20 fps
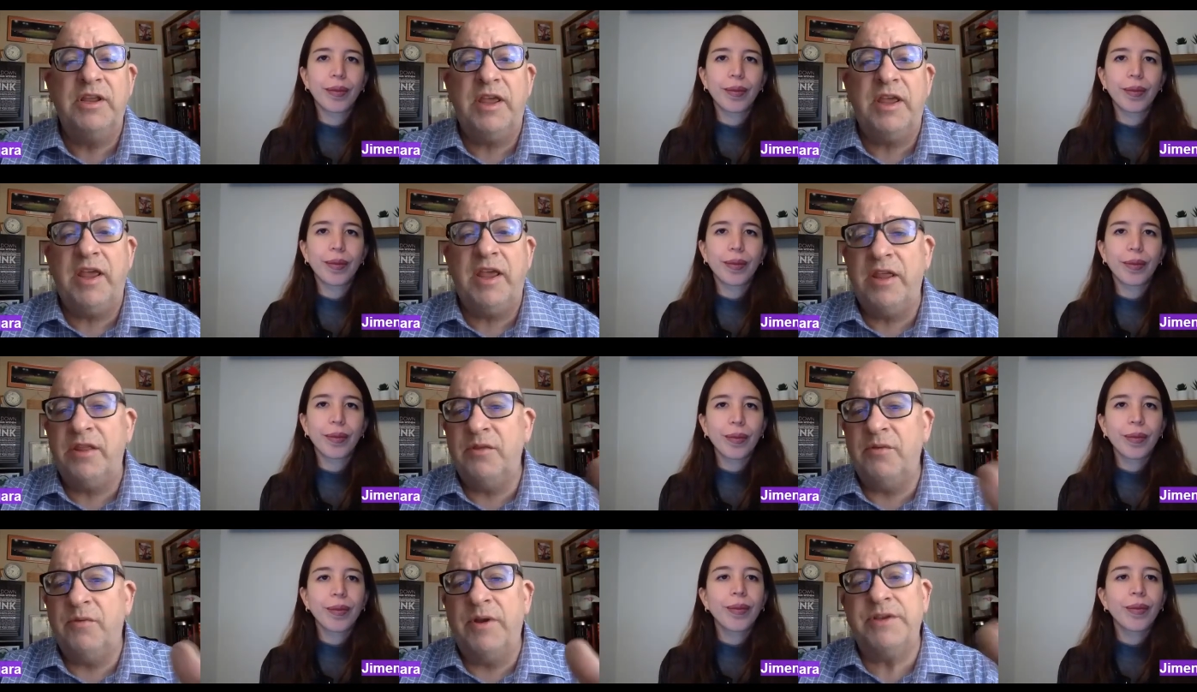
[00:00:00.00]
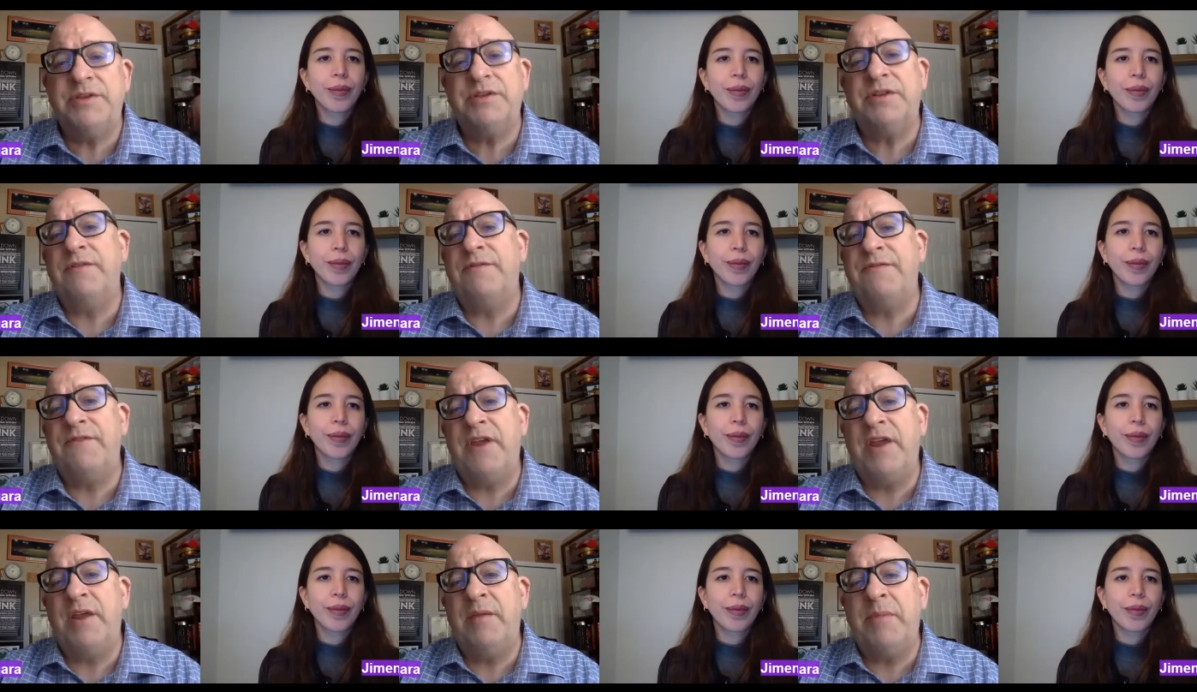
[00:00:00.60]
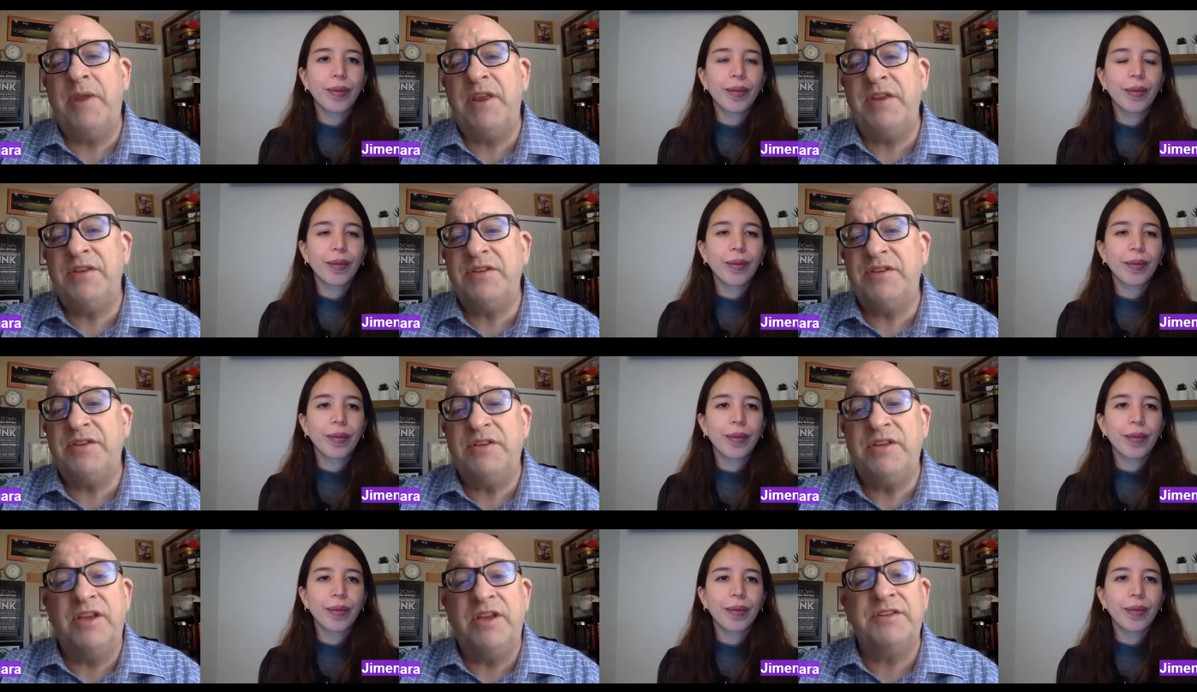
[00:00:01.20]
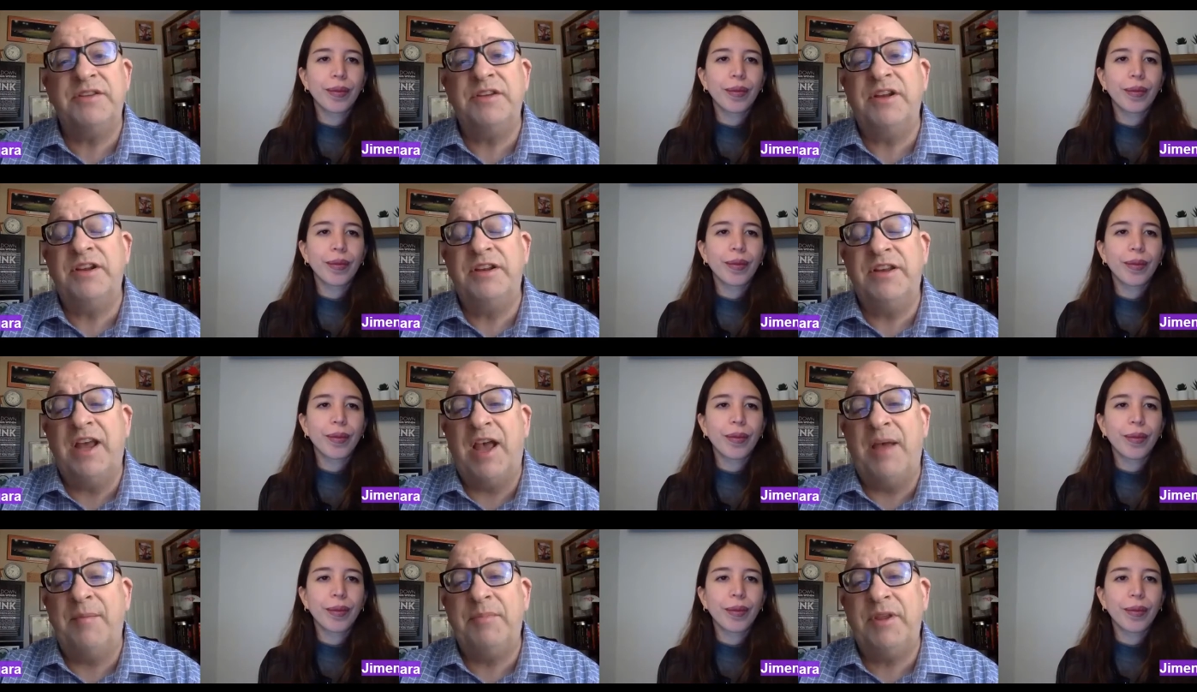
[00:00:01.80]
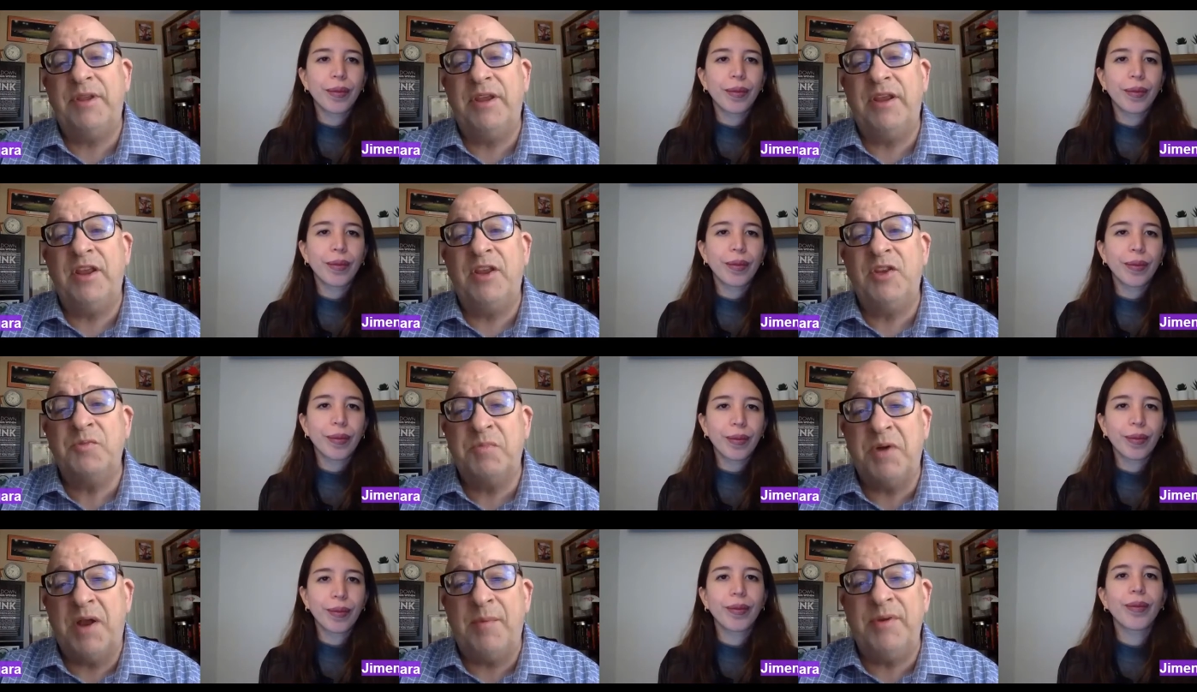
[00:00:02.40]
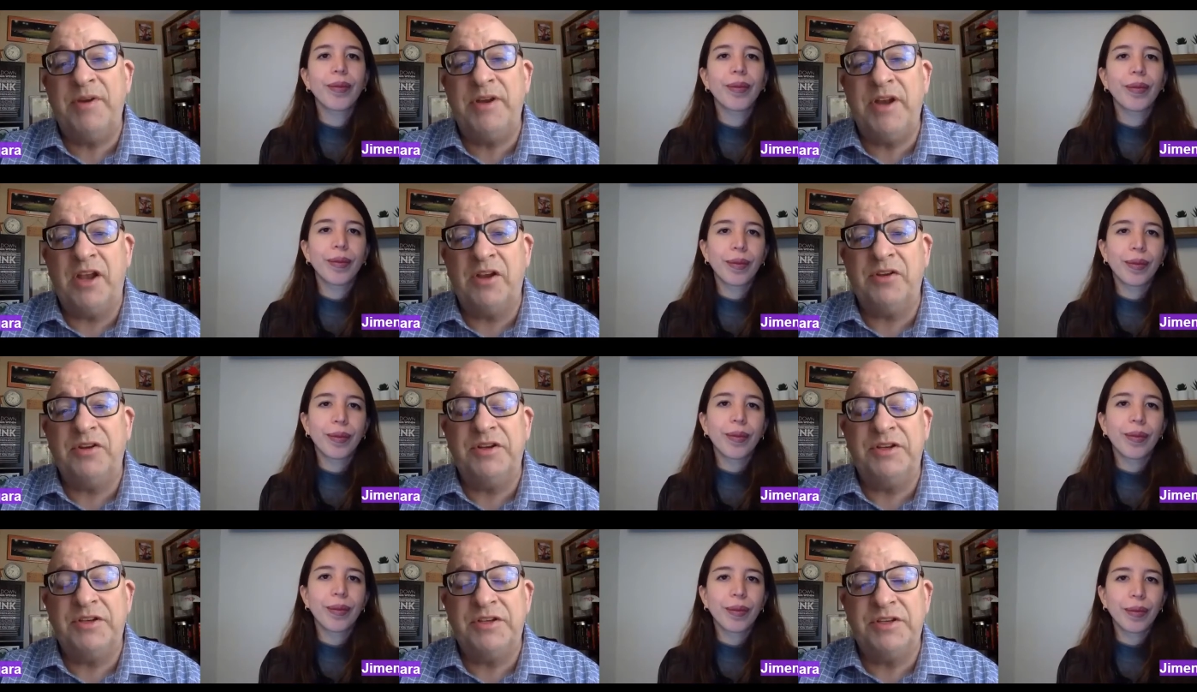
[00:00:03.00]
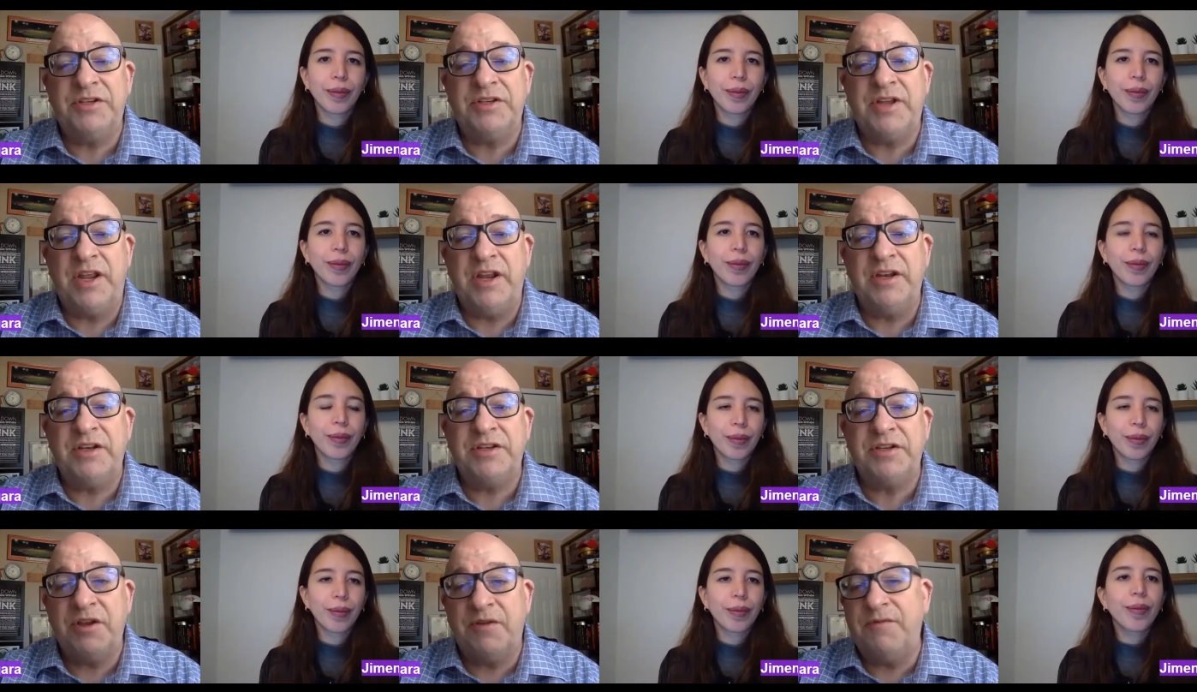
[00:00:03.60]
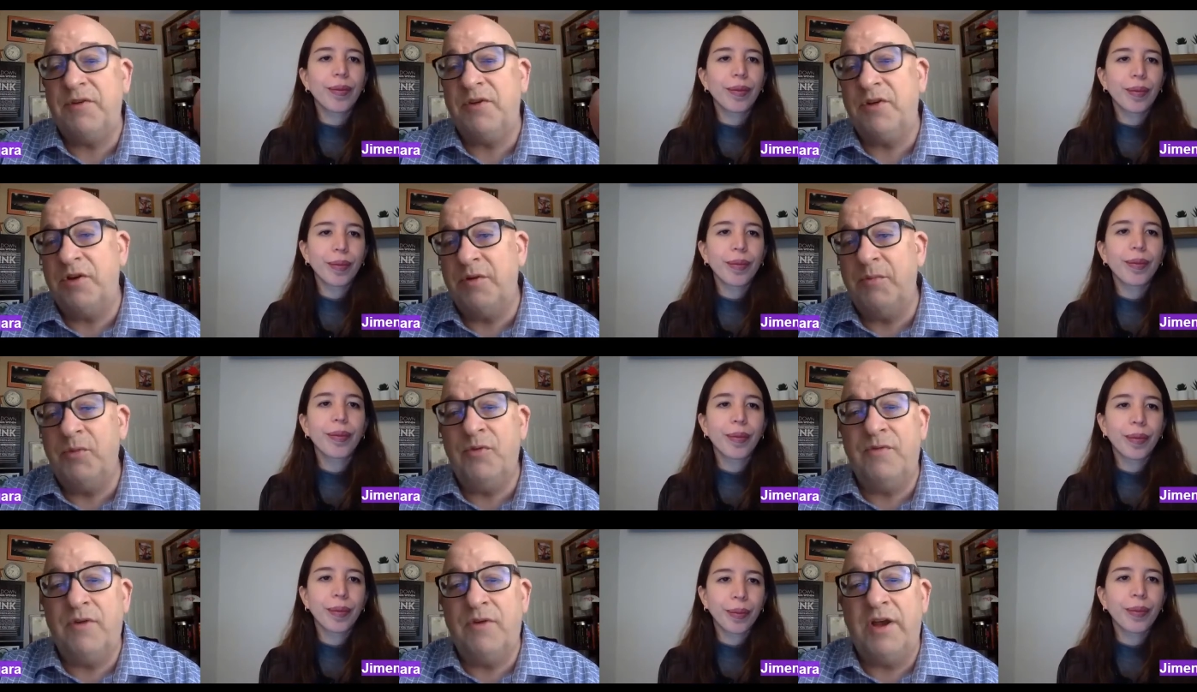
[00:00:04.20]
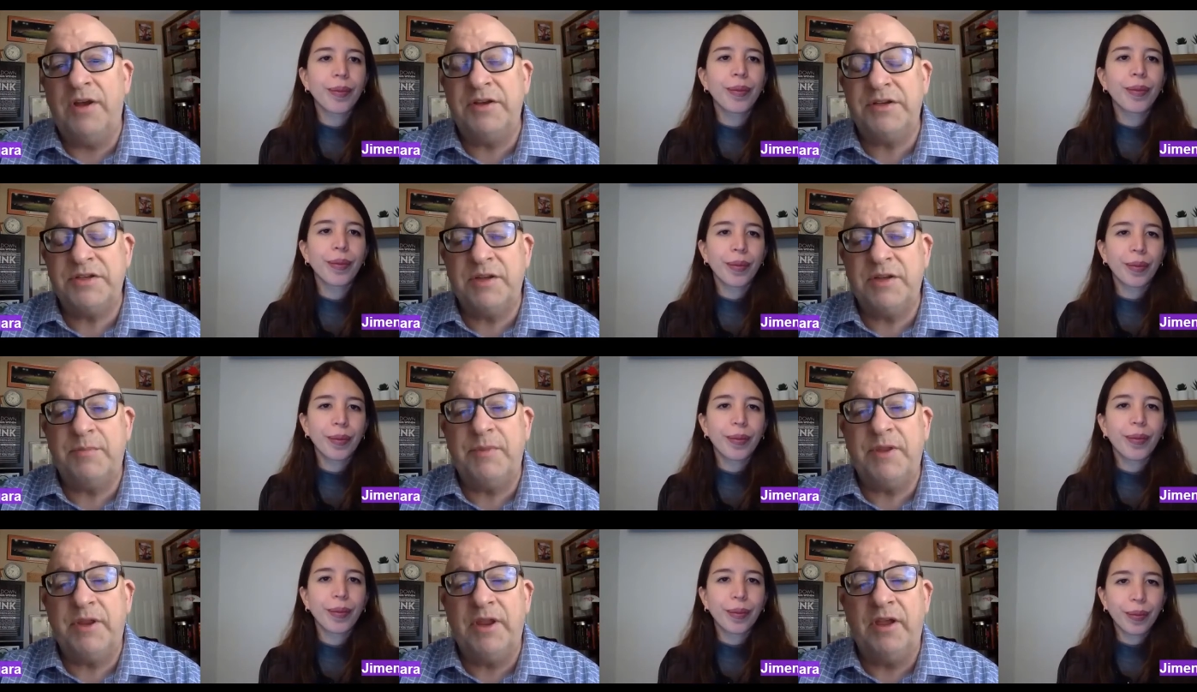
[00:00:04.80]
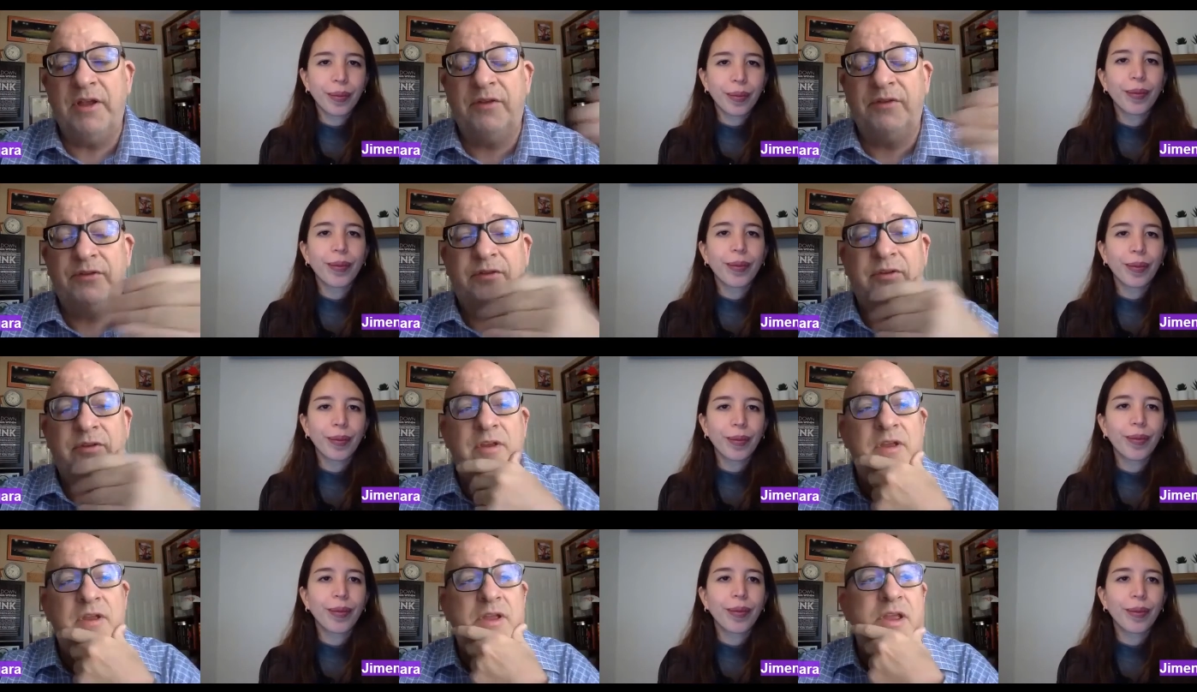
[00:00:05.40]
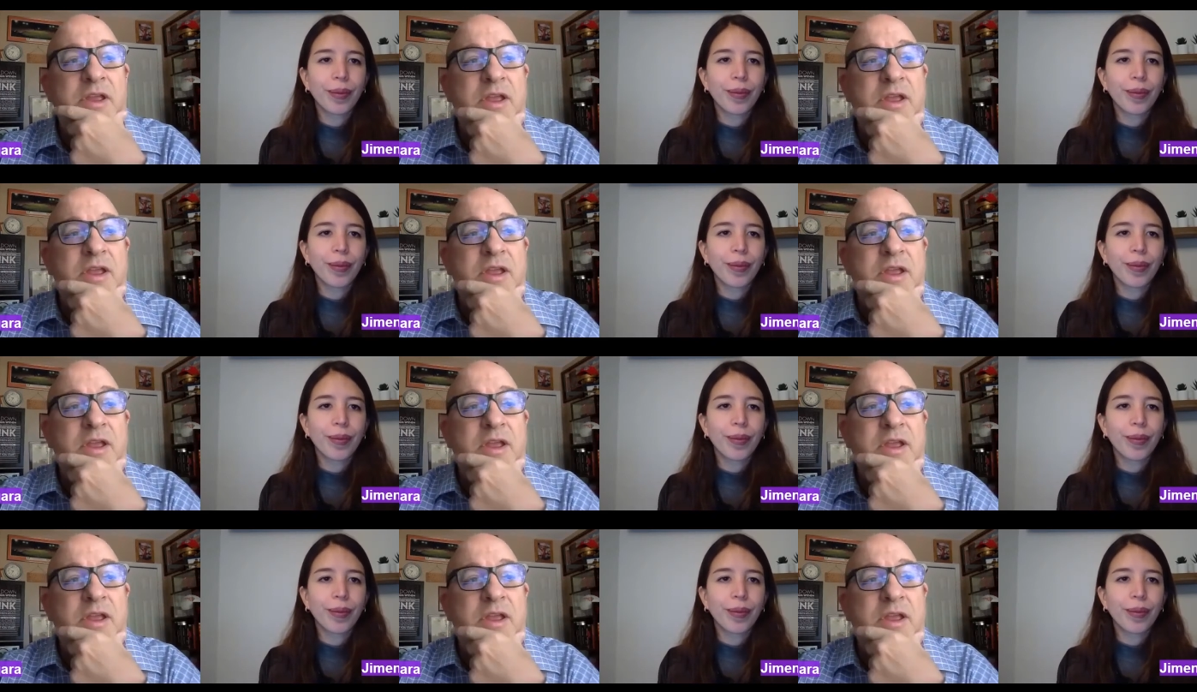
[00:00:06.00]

Speaker 1: and the rest of the fan base doesn't adopt it, it's probably not going to sustain itself. You're going to move on to something else.